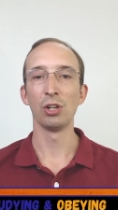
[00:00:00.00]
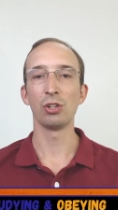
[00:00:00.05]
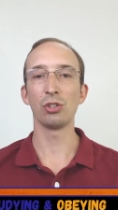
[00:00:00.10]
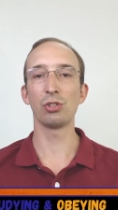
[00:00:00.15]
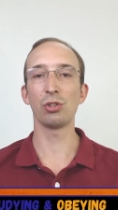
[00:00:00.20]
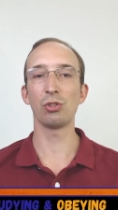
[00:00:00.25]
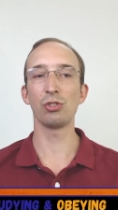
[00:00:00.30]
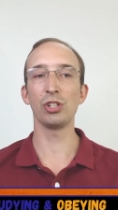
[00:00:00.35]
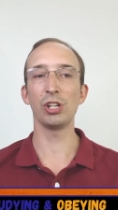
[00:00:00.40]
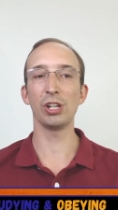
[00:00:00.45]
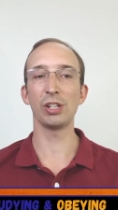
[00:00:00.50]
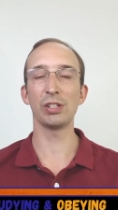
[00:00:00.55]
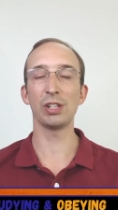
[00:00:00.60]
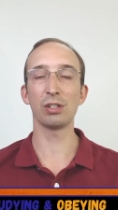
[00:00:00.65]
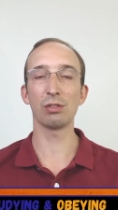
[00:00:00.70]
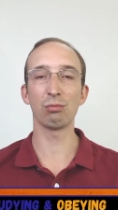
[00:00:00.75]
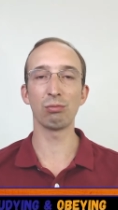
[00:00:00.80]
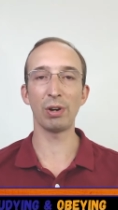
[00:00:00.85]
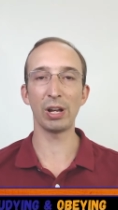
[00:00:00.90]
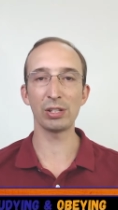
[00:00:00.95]
so
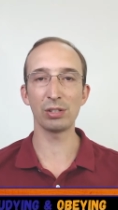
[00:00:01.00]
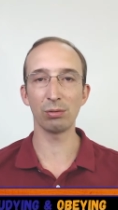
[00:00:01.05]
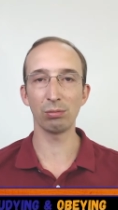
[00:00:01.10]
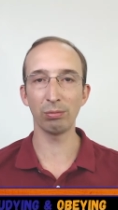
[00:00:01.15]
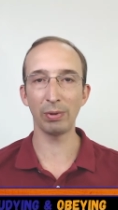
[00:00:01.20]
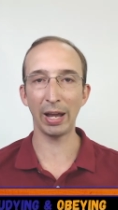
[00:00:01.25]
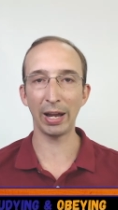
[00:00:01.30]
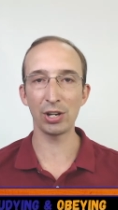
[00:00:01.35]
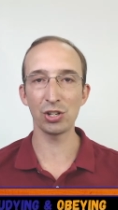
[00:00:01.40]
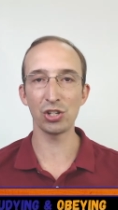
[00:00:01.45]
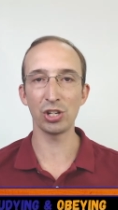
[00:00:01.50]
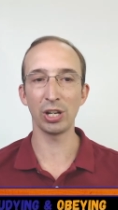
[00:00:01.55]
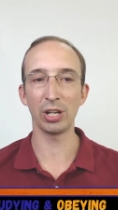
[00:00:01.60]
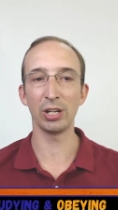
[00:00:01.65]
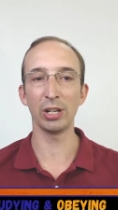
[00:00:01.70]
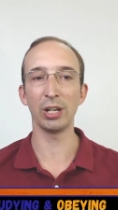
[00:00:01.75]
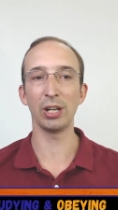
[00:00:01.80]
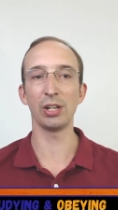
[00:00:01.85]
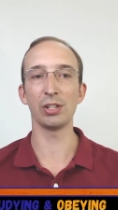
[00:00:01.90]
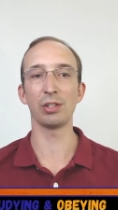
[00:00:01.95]
Jesus'
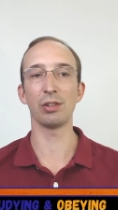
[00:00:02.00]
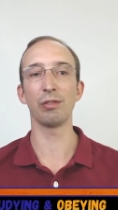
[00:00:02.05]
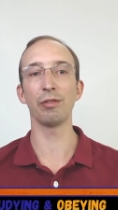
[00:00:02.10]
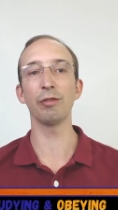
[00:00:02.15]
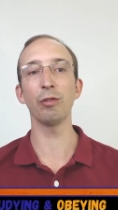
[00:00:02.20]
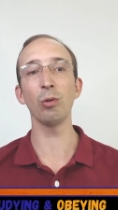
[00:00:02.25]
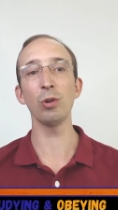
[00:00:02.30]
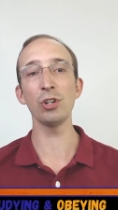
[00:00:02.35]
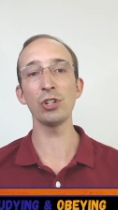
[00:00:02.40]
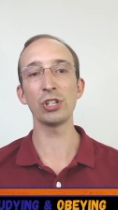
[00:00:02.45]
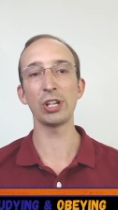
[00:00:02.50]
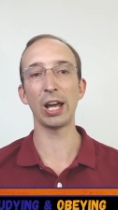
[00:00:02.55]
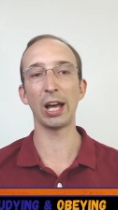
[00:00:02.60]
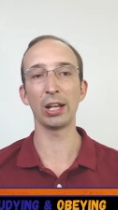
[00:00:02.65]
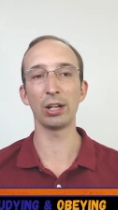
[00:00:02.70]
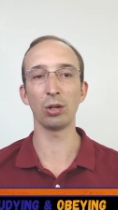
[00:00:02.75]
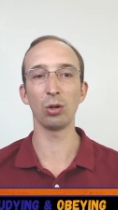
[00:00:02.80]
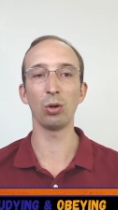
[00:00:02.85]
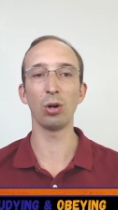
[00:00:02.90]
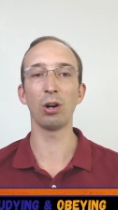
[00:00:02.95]
resurrection is a
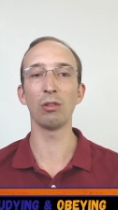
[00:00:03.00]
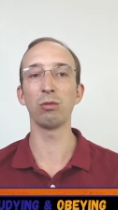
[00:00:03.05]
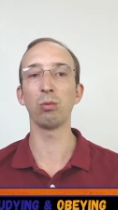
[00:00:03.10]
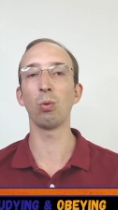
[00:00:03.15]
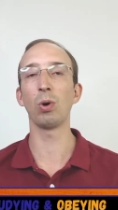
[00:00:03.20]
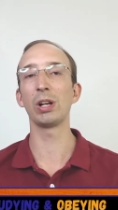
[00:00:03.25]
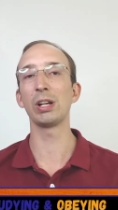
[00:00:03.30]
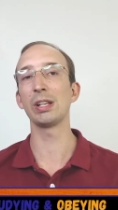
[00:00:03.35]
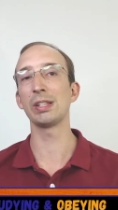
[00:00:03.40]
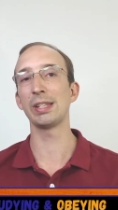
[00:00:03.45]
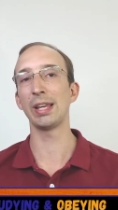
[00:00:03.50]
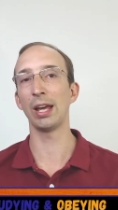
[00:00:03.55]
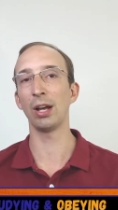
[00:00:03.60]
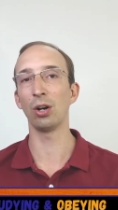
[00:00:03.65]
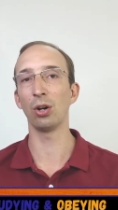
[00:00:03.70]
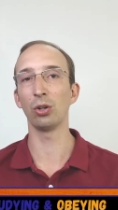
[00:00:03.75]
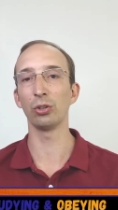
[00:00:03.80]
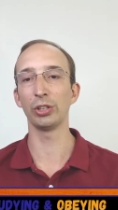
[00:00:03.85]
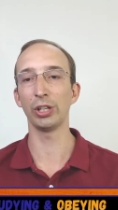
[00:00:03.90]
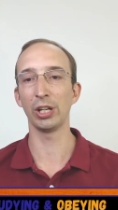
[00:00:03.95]
foreshadow of what is
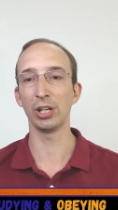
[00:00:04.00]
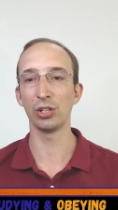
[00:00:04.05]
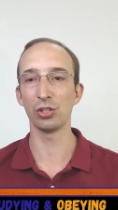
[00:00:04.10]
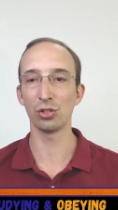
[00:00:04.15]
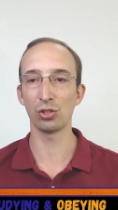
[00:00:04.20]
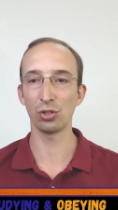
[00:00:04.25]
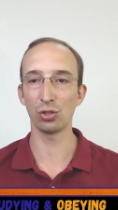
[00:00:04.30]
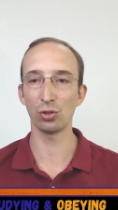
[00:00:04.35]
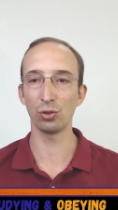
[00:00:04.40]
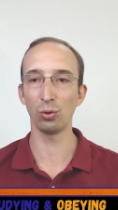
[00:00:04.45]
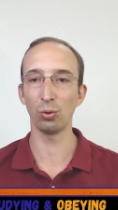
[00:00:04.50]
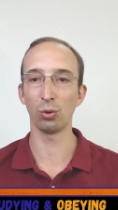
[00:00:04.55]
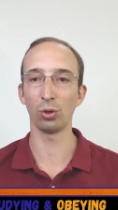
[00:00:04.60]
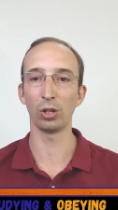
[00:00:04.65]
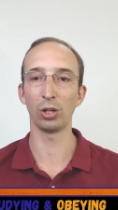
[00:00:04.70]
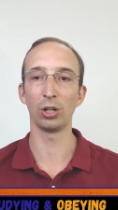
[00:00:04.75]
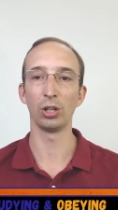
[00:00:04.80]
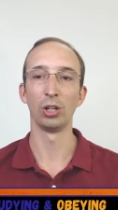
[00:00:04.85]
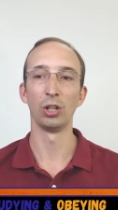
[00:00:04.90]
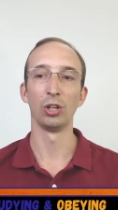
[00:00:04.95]
held in
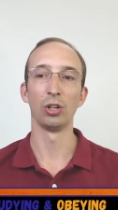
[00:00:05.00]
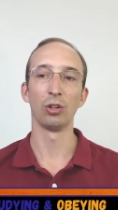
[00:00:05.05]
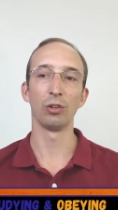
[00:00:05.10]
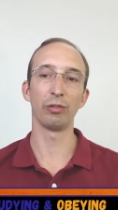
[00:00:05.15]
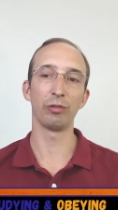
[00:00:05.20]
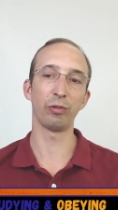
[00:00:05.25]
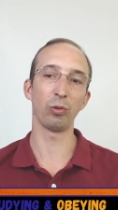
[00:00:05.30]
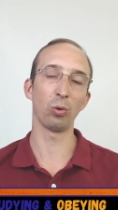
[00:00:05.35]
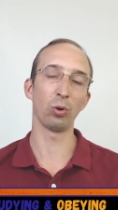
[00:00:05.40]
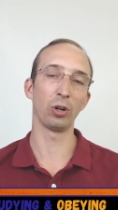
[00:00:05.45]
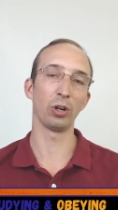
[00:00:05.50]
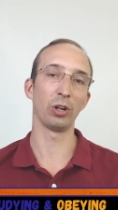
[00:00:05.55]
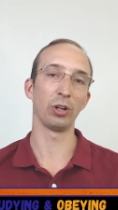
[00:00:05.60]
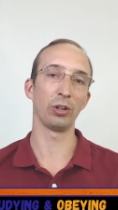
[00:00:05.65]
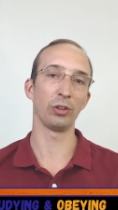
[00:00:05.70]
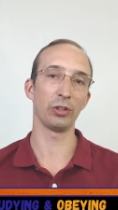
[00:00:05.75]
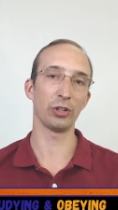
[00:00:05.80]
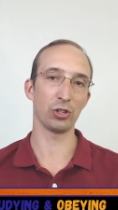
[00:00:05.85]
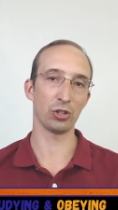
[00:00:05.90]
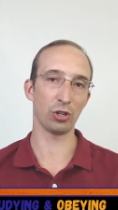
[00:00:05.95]
store for
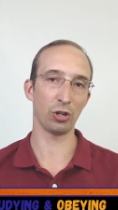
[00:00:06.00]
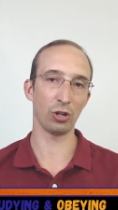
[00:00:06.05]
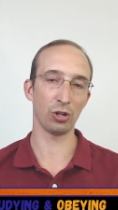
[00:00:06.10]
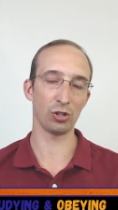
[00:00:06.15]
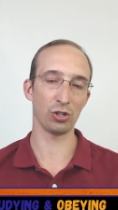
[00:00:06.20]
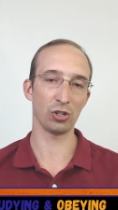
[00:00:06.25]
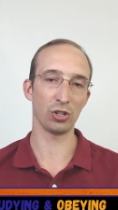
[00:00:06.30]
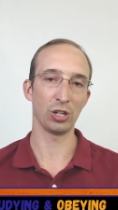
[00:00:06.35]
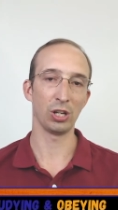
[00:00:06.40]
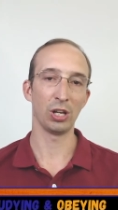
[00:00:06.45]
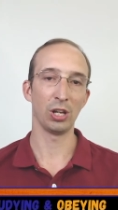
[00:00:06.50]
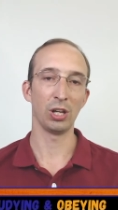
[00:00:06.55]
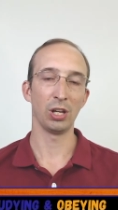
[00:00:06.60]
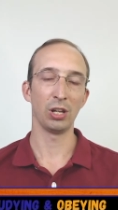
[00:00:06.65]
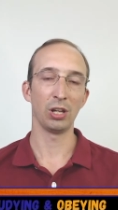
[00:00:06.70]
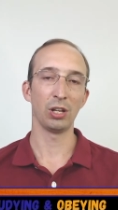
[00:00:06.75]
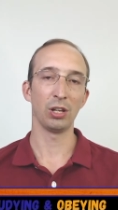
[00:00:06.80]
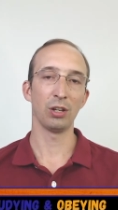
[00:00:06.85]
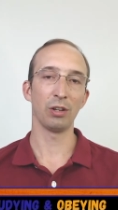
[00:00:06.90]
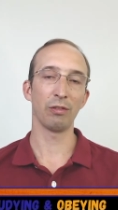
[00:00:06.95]
the church.
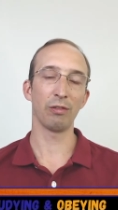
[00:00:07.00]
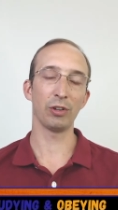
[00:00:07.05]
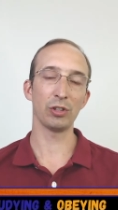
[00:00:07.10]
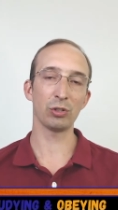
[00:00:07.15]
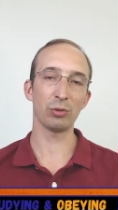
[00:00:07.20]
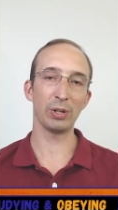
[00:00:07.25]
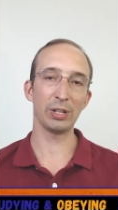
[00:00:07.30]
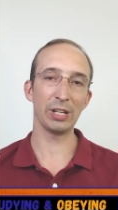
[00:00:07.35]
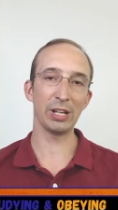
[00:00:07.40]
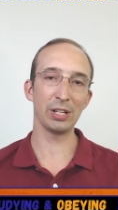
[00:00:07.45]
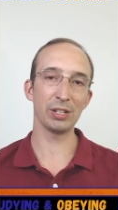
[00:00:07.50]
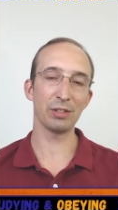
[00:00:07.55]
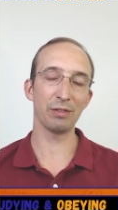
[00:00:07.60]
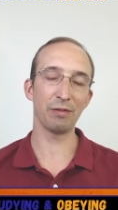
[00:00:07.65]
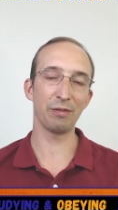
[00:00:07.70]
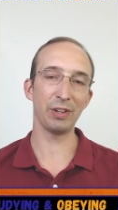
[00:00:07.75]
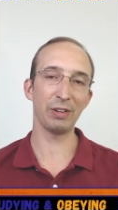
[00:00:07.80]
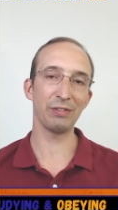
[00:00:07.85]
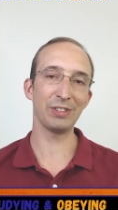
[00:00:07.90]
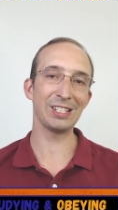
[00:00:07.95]
1 Corinthians
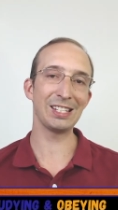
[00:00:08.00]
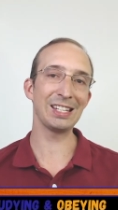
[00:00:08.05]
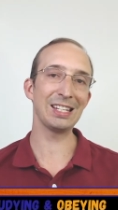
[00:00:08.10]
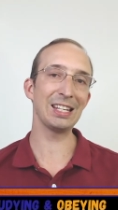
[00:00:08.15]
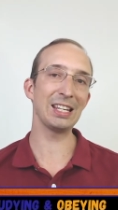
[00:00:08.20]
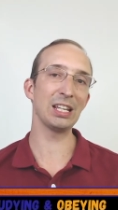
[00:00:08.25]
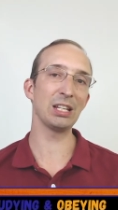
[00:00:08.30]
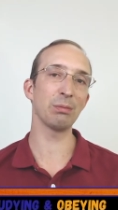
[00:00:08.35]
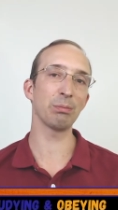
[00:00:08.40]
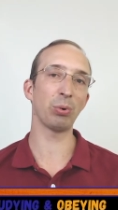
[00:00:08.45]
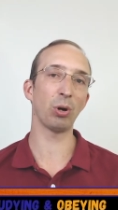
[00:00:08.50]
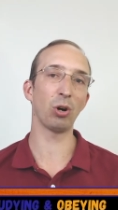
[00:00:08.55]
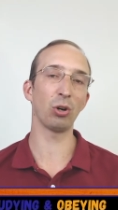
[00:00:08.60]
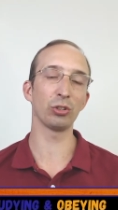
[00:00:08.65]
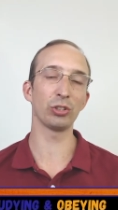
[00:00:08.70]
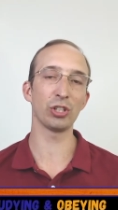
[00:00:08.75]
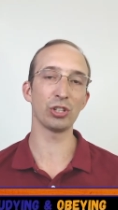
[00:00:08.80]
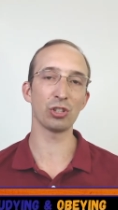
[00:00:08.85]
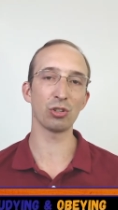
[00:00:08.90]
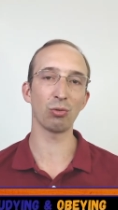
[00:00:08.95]
15, Paul
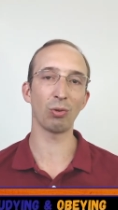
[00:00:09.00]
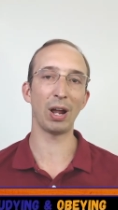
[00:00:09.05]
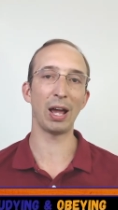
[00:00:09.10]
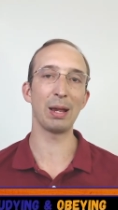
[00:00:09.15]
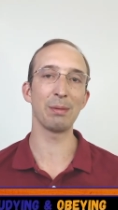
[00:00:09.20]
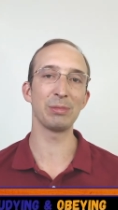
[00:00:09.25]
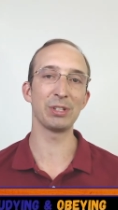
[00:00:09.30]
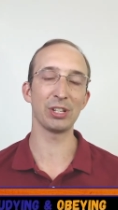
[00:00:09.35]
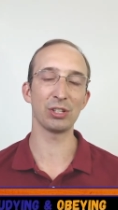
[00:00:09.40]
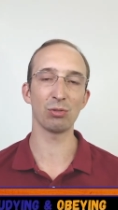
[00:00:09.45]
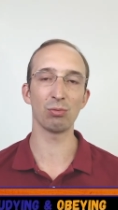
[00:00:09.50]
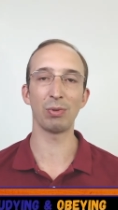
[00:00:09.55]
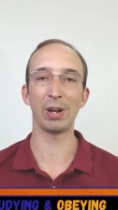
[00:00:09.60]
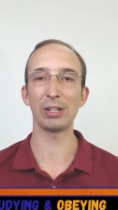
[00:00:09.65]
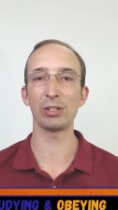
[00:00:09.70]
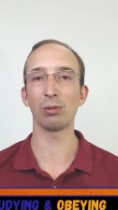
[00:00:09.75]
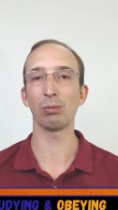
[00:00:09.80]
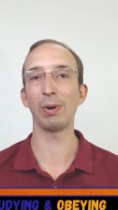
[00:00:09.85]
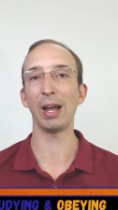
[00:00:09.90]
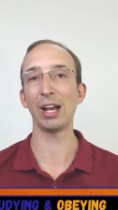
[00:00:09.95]
describes this
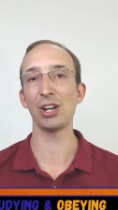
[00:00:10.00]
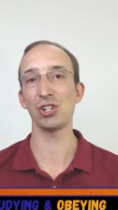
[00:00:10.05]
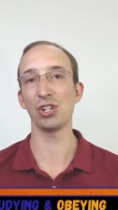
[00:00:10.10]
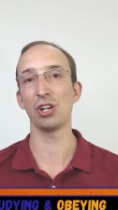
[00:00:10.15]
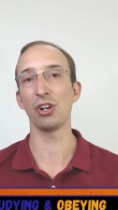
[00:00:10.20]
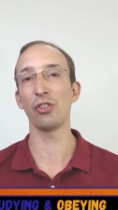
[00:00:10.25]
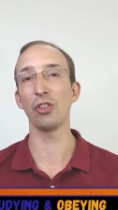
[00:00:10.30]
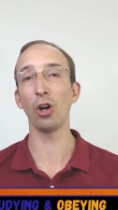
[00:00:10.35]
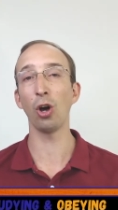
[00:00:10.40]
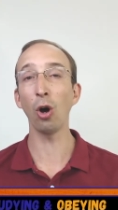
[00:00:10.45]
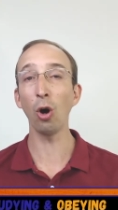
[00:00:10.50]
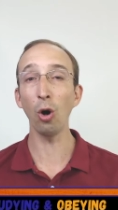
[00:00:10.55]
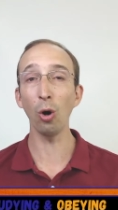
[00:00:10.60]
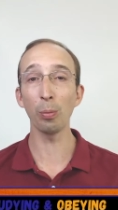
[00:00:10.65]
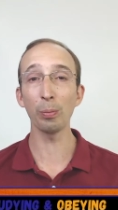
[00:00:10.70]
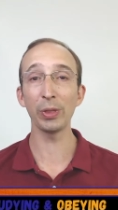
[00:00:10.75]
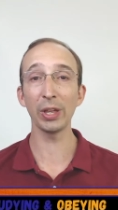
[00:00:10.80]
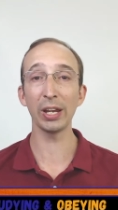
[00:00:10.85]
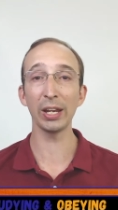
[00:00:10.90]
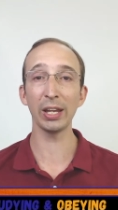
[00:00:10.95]
resurrection and the
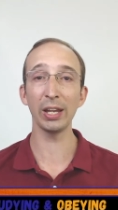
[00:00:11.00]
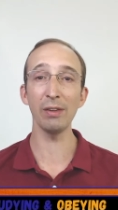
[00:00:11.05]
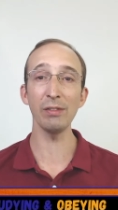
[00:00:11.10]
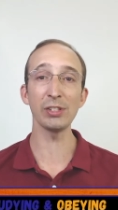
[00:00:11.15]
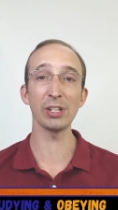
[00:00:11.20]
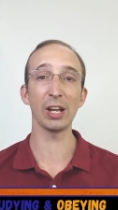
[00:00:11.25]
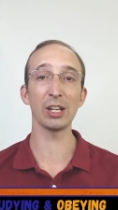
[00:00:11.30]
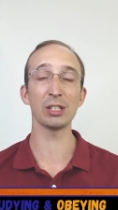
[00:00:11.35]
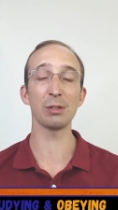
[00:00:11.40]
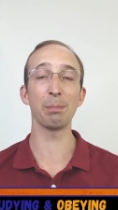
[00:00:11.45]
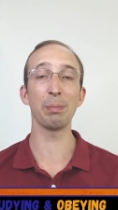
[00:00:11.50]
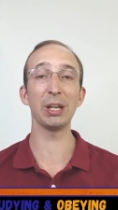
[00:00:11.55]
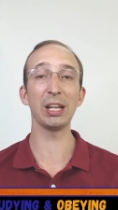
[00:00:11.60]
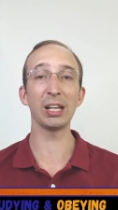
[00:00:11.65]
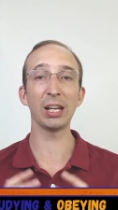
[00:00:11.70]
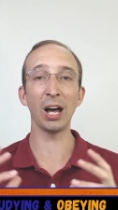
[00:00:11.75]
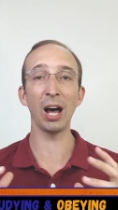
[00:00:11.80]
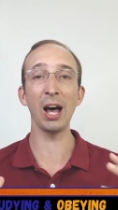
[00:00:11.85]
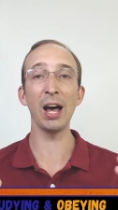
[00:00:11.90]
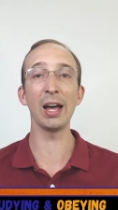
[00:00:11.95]
hope that it gives us
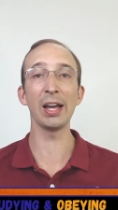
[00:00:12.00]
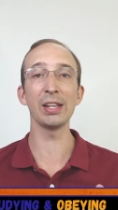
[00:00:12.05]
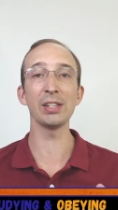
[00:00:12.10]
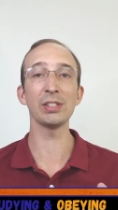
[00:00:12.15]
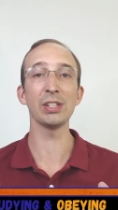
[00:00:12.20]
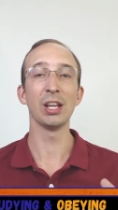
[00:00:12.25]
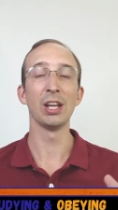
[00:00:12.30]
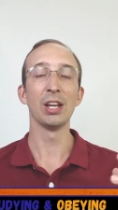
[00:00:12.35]
because